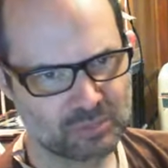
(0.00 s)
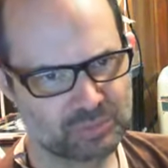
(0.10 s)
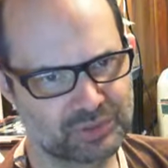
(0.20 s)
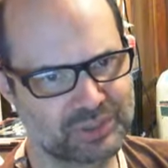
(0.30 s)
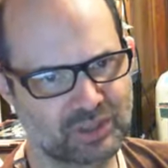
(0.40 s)

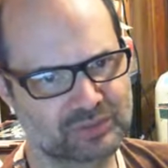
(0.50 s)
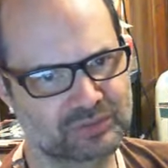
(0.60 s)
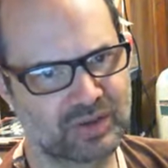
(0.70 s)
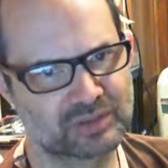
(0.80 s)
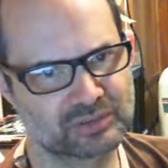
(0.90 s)
pretty colored
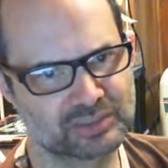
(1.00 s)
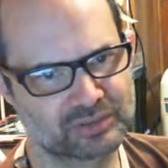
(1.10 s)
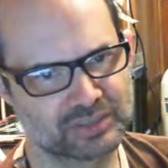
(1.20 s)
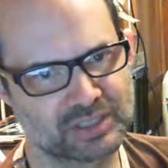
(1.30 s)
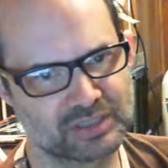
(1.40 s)
vinyl and
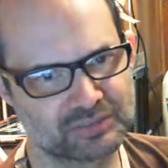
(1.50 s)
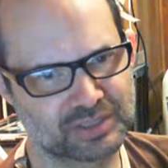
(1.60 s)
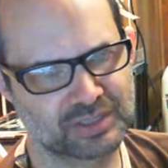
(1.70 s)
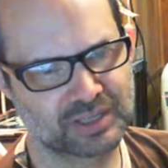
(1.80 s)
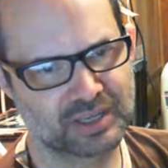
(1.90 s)
sleeves.
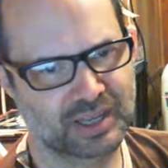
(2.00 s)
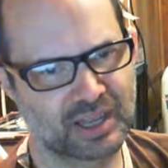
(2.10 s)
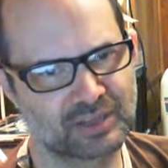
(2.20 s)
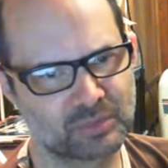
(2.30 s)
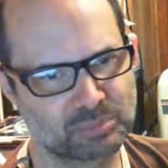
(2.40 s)
I, I,
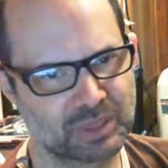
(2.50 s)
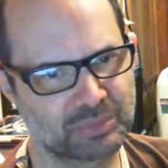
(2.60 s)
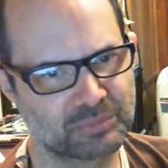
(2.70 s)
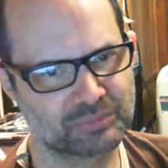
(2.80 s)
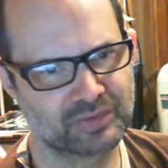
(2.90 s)
I don't
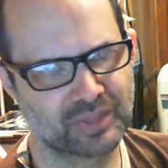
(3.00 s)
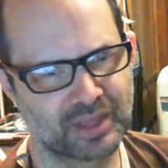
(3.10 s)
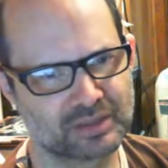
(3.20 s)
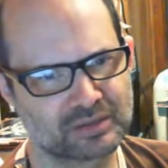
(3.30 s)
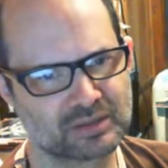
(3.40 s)
blame them for
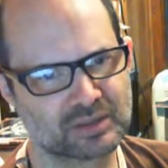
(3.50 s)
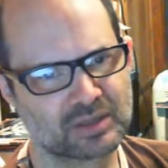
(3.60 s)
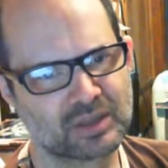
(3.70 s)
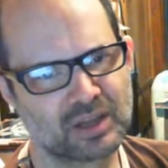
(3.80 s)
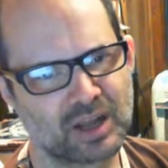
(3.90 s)
that.
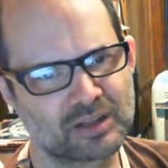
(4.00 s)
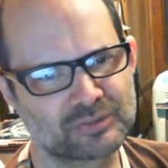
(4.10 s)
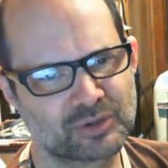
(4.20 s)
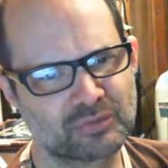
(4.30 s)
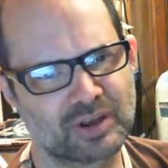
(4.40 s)
I
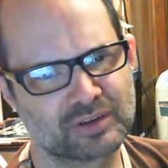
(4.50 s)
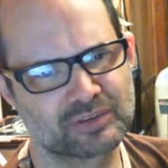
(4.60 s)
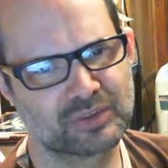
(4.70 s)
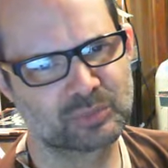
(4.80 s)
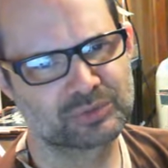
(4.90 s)
saw a
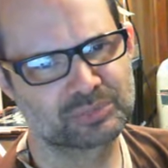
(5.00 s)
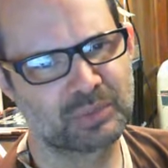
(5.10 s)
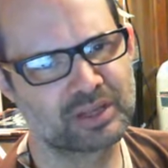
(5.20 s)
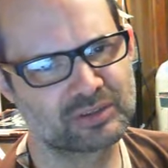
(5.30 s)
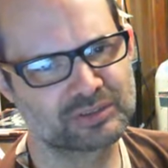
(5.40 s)
record that was
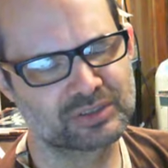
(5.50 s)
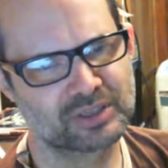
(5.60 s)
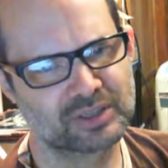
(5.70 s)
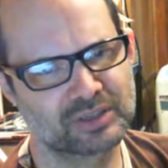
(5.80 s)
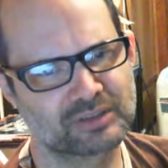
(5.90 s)
mailed
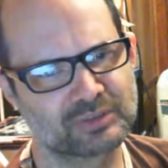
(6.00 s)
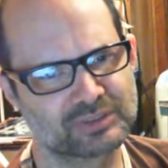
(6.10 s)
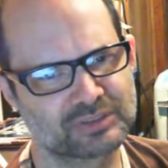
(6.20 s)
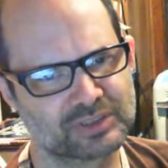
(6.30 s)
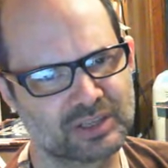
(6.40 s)
uh,
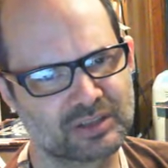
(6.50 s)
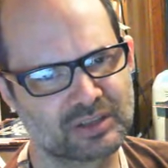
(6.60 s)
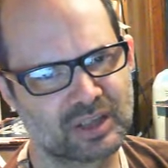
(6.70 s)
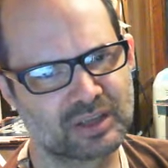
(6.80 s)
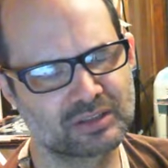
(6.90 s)
recently
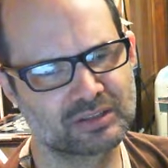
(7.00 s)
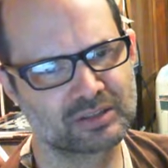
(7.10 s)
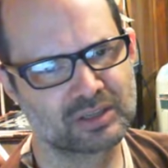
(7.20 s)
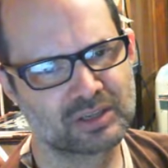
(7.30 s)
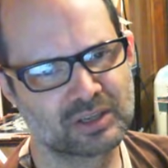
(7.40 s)
online
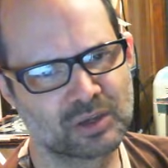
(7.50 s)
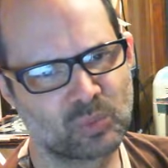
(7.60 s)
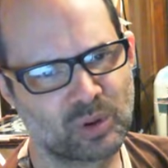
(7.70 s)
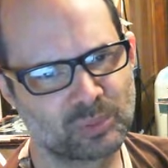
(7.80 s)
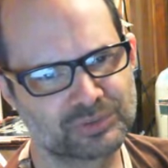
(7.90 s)

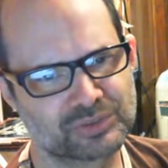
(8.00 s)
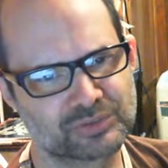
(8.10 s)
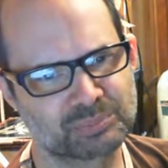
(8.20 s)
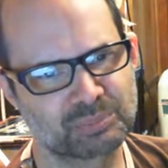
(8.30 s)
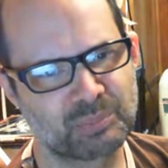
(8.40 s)
where it was
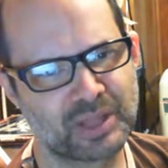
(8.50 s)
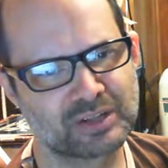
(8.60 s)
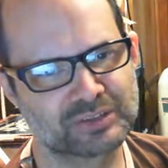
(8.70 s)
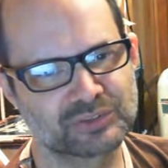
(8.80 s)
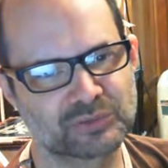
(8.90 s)
just
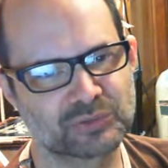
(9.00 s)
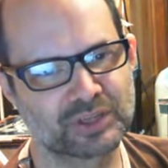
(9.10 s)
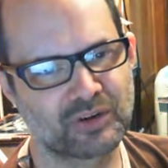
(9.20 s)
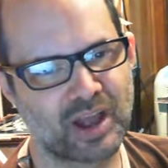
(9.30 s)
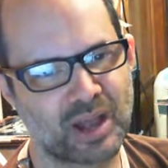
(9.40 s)
mailed in
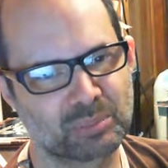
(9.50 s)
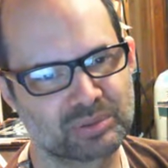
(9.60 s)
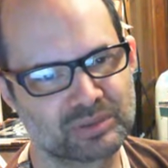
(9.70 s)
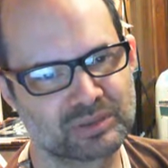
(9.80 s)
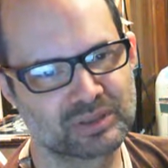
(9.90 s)
shrink wrap
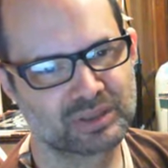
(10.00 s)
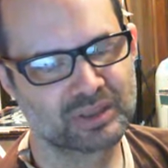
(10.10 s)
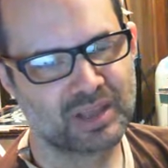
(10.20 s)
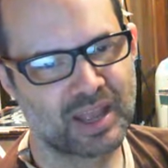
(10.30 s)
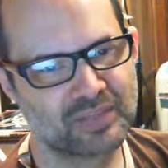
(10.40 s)

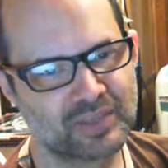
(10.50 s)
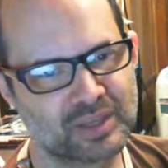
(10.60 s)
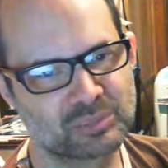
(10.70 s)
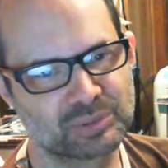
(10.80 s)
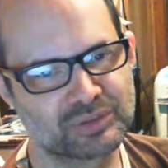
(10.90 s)
and they
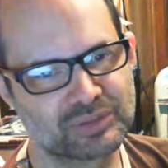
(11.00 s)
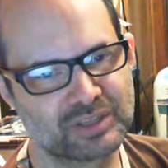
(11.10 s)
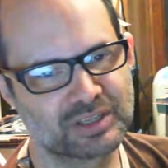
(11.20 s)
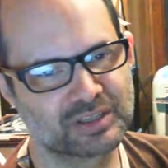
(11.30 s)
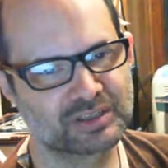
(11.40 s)
had put
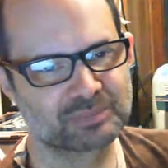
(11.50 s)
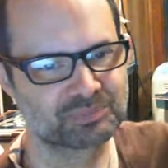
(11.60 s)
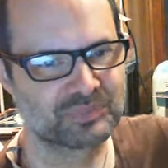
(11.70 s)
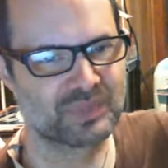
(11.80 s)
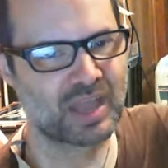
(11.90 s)
the uh,
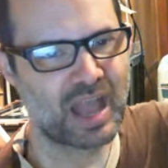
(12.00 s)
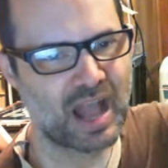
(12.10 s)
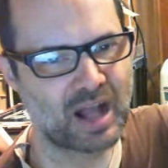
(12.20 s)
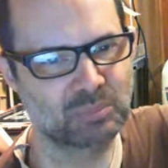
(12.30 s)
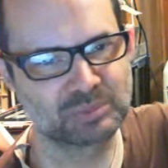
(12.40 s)

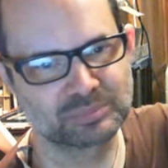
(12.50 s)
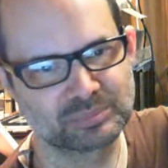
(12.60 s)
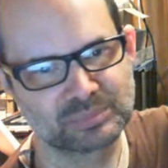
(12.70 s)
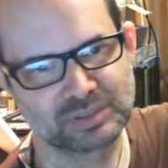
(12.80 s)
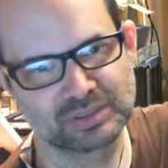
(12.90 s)
album
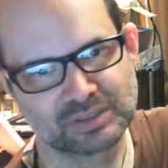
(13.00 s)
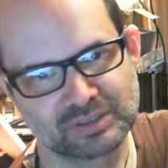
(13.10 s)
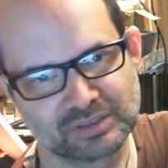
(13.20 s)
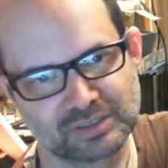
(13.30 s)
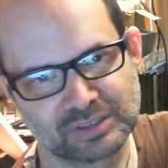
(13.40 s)

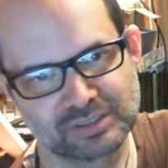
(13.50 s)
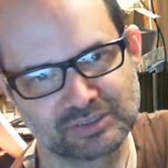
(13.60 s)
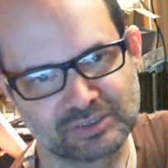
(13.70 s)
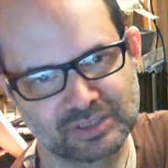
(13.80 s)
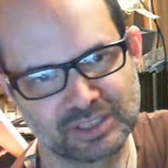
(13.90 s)
inner
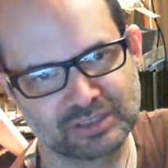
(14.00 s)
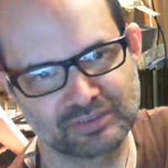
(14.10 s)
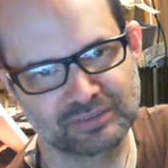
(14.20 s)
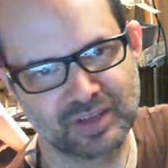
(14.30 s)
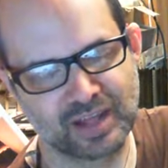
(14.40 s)

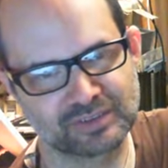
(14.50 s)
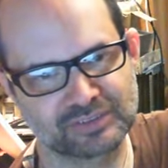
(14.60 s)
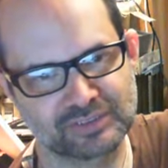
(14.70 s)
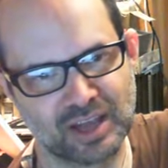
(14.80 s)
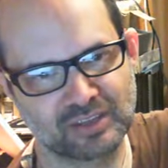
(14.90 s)
sleeve
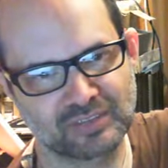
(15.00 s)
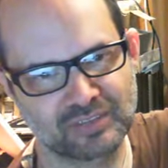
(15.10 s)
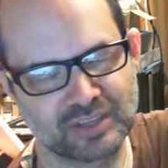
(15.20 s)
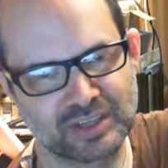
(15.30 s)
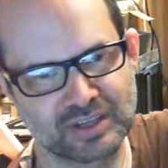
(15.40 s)
outside
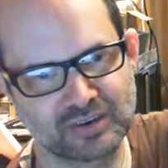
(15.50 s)
the